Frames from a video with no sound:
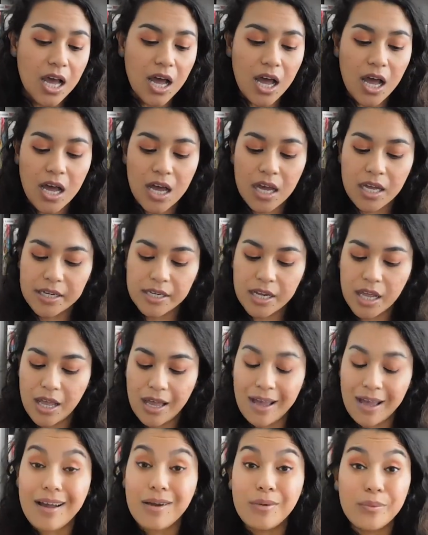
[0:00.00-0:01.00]
on
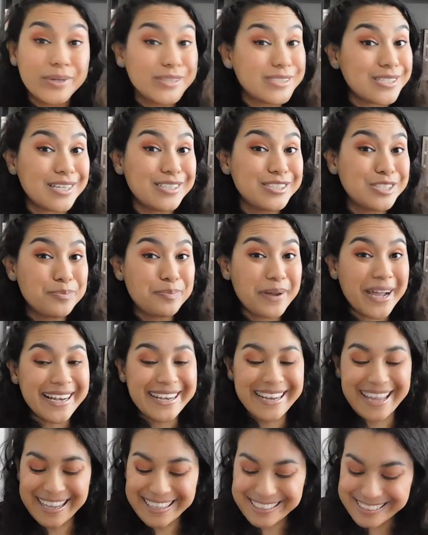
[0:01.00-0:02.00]
which I should buy
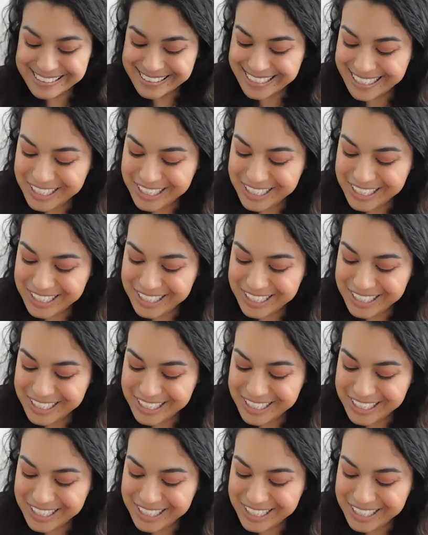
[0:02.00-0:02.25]
next.